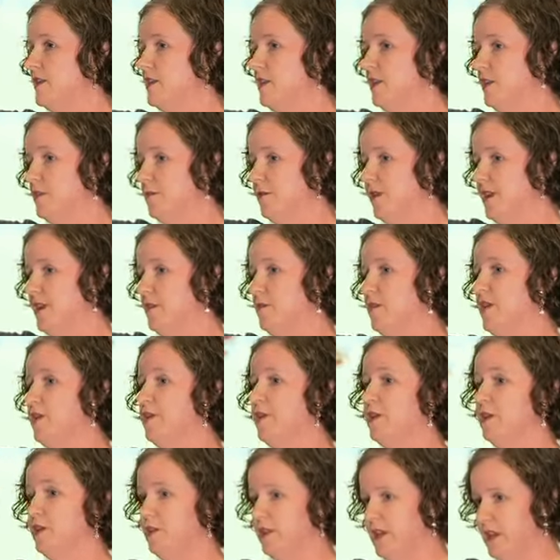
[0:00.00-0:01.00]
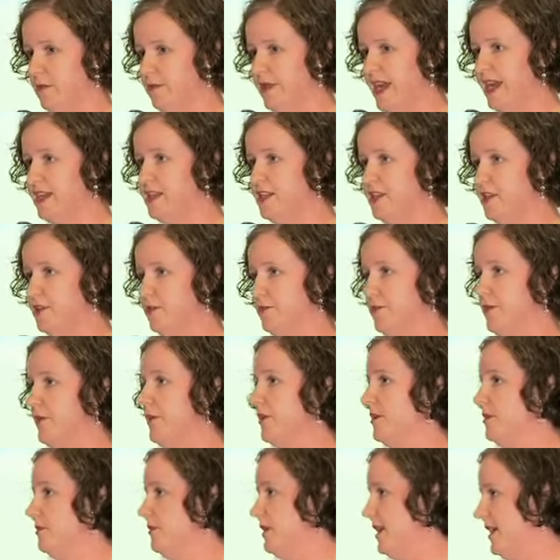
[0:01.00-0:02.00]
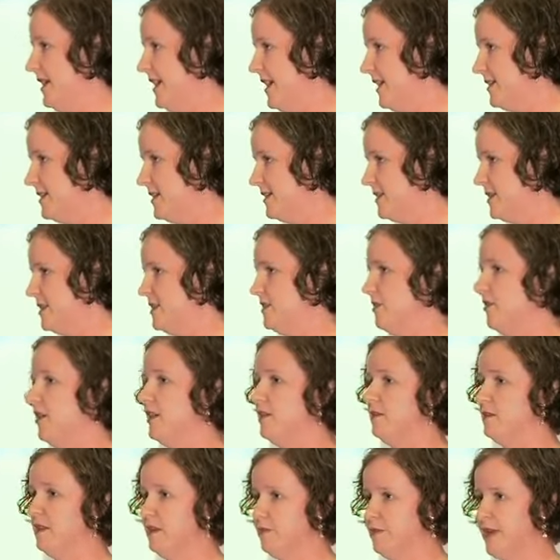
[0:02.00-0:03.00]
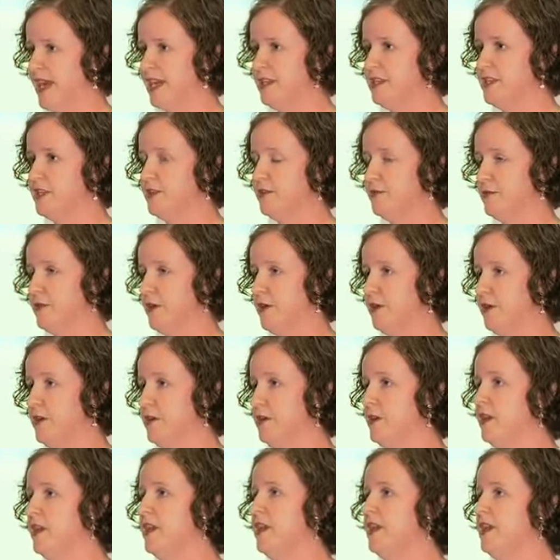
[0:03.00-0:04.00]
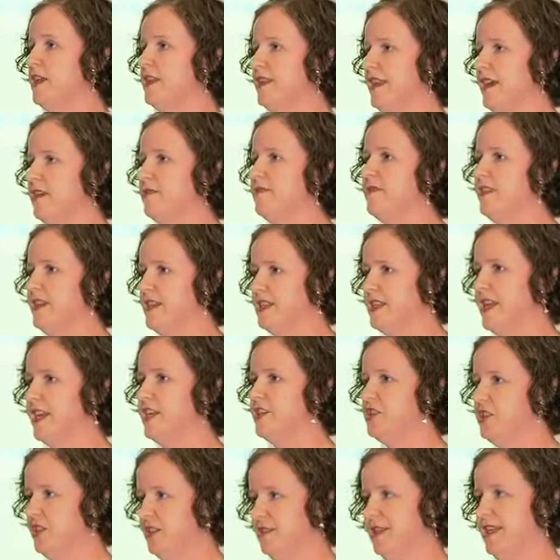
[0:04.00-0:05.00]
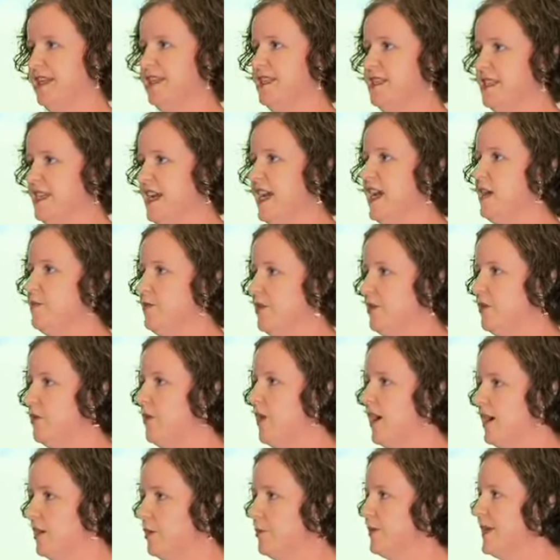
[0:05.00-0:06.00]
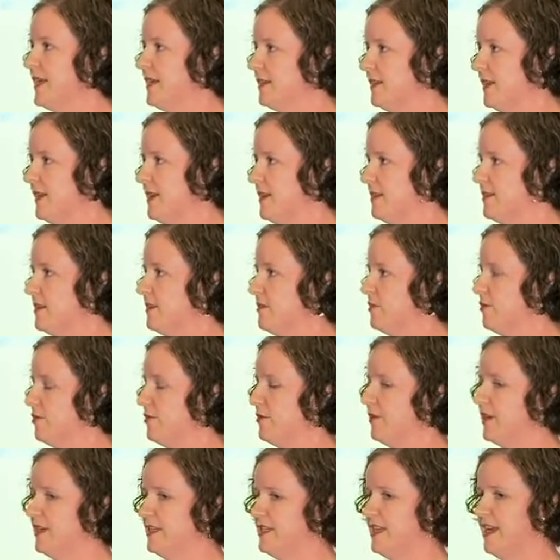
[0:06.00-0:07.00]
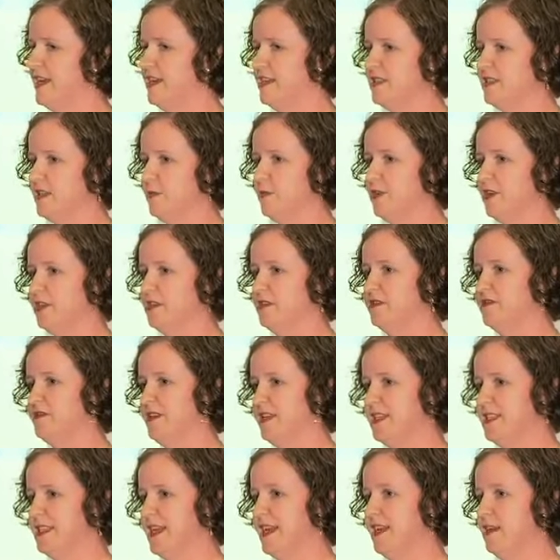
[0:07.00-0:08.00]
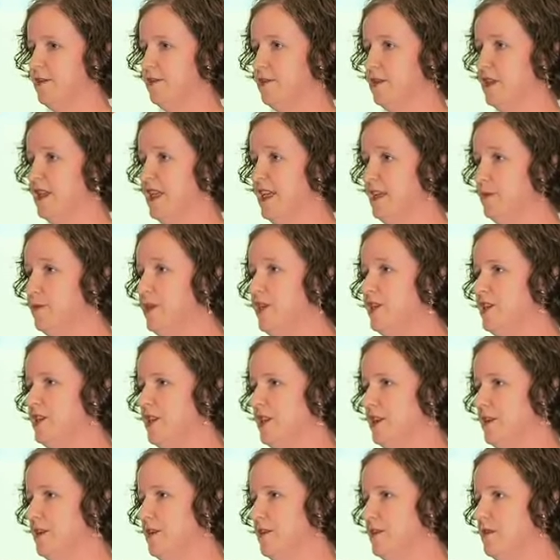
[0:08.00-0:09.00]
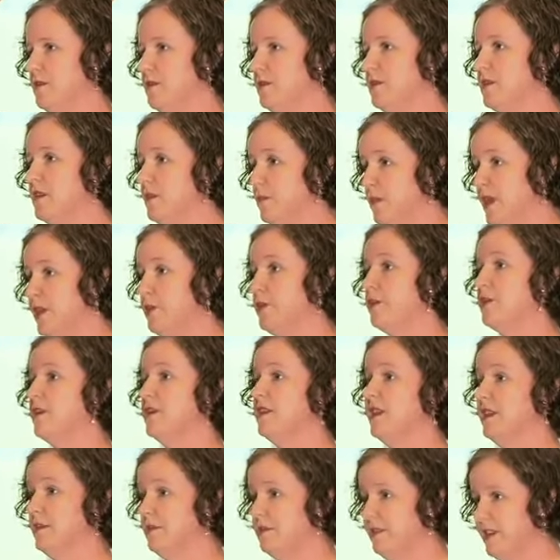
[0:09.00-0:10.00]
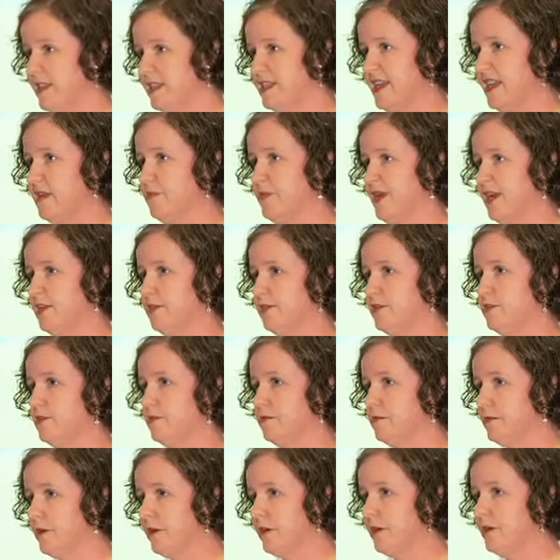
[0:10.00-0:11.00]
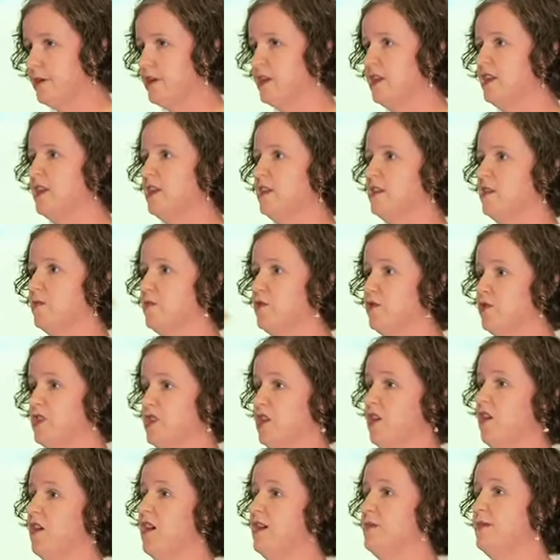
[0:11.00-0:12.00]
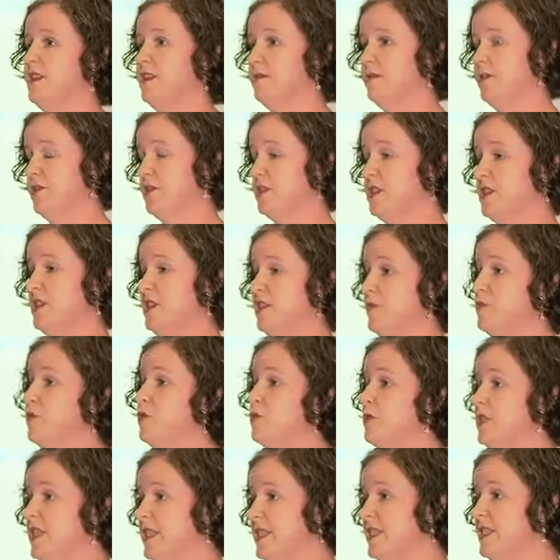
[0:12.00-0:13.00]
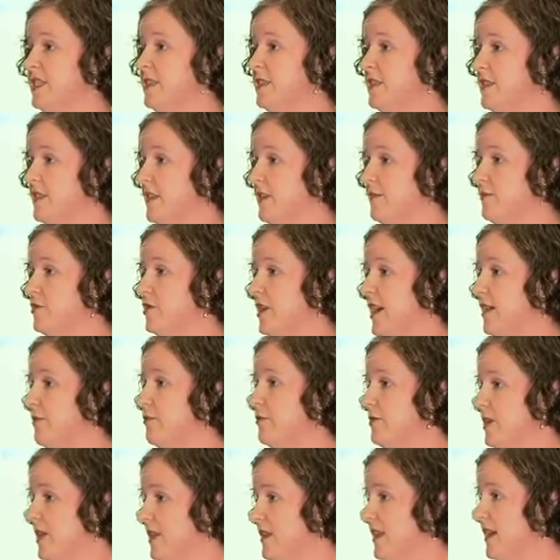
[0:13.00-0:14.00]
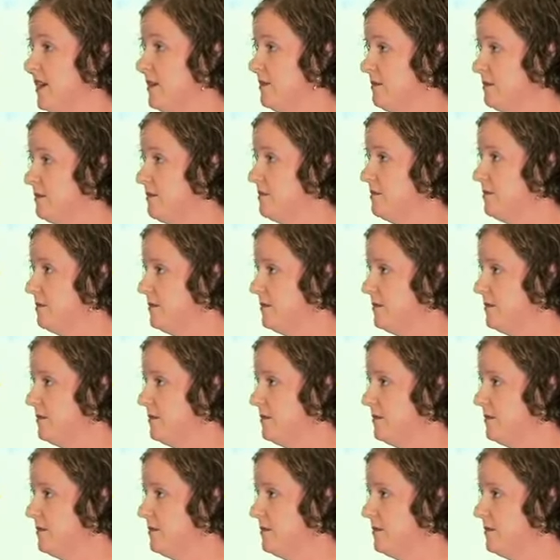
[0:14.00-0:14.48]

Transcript: to your rear mirror, looking back to the road, looking out to the side, looking back to the road, that fixation needs to happen quite quickly. The longer it takes someone to fixate on the image in the mirror and then fixate back on the road, the more time they've lost and the more distance they've travelled in that